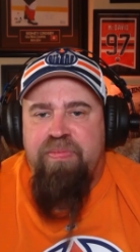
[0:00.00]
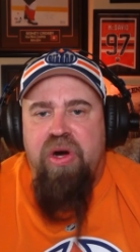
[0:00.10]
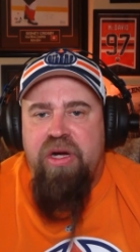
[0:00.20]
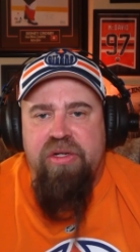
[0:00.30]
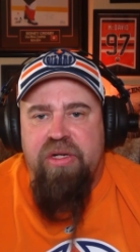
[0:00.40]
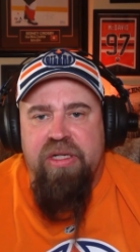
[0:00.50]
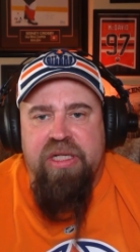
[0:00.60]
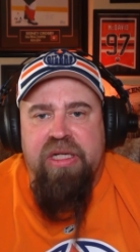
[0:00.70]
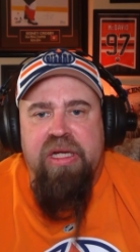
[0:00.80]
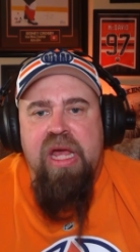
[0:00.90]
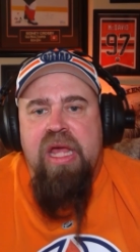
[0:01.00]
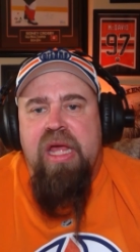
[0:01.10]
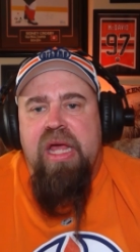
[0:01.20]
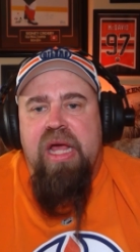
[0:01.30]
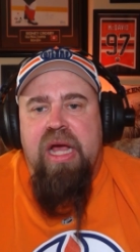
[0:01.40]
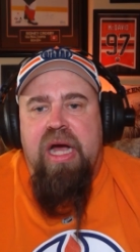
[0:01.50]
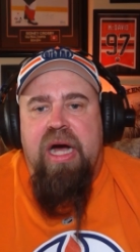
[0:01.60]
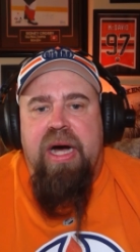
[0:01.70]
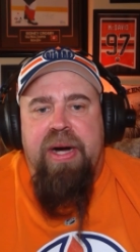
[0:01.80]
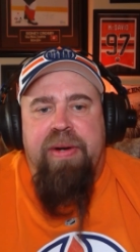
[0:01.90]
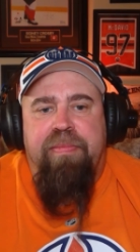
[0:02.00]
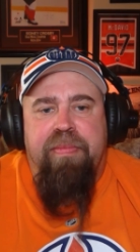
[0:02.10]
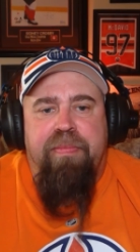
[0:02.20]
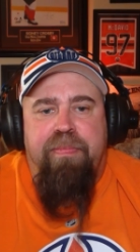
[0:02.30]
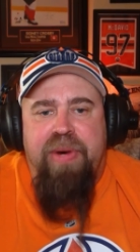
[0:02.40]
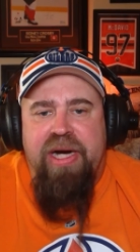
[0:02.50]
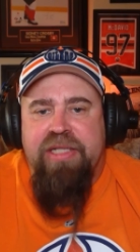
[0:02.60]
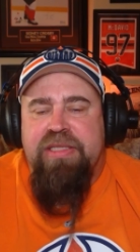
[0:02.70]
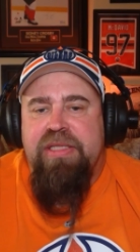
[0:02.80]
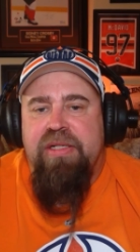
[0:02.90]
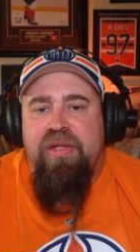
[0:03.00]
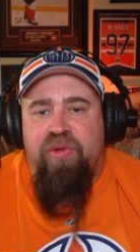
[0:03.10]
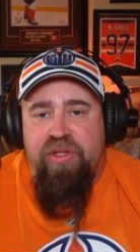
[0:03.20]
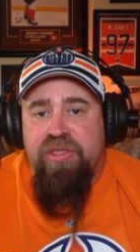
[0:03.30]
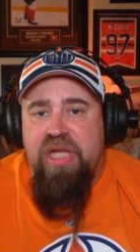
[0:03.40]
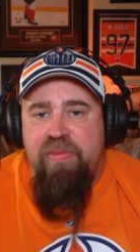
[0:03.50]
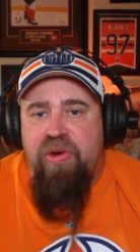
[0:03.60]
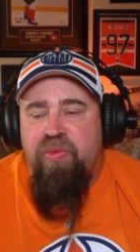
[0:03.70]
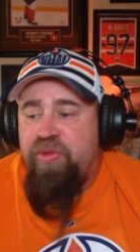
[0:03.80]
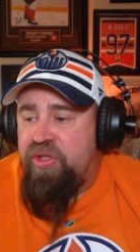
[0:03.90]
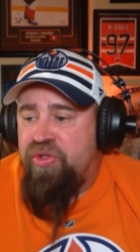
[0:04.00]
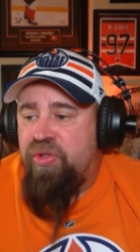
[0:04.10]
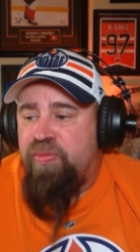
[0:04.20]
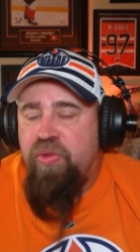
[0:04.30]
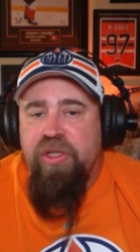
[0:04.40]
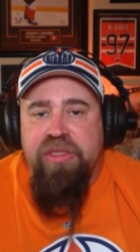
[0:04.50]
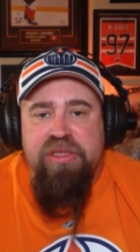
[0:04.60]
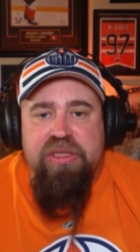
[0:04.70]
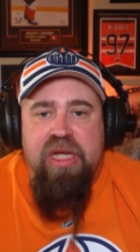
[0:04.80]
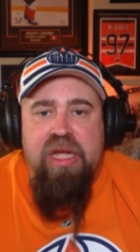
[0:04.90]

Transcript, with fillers: pond hockey. Um, but the Oilers came out with the two points,